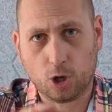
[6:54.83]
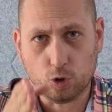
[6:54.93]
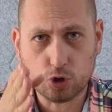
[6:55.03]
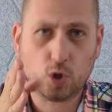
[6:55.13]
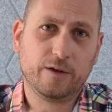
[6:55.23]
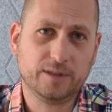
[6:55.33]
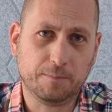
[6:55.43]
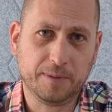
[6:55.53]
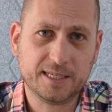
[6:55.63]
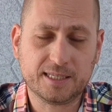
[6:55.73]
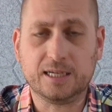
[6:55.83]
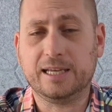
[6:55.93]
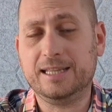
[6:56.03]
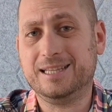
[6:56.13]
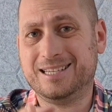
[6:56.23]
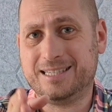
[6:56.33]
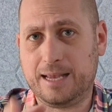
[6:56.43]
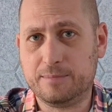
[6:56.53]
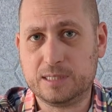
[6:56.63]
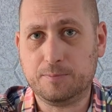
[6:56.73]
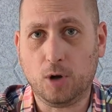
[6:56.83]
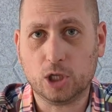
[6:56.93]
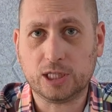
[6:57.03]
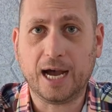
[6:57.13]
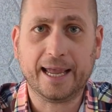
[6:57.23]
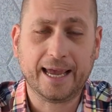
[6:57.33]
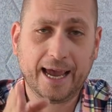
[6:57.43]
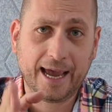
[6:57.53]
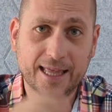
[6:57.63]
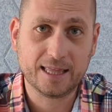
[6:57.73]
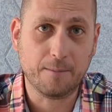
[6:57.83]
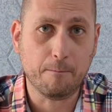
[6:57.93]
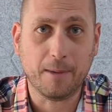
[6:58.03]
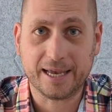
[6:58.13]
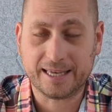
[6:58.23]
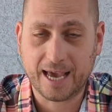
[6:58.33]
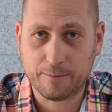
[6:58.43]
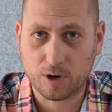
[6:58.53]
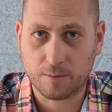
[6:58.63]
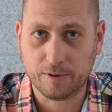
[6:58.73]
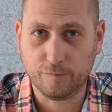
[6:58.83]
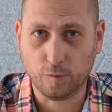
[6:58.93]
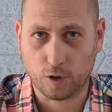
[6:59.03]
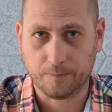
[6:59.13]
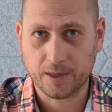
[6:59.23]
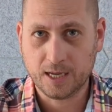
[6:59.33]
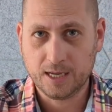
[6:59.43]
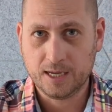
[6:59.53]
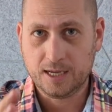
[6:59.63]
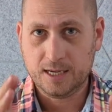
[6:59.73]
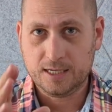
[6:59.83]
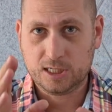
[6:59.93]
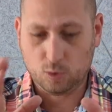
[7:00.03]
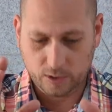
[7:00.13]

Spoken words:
I also have the Pixel in the same spot I had my camera before. So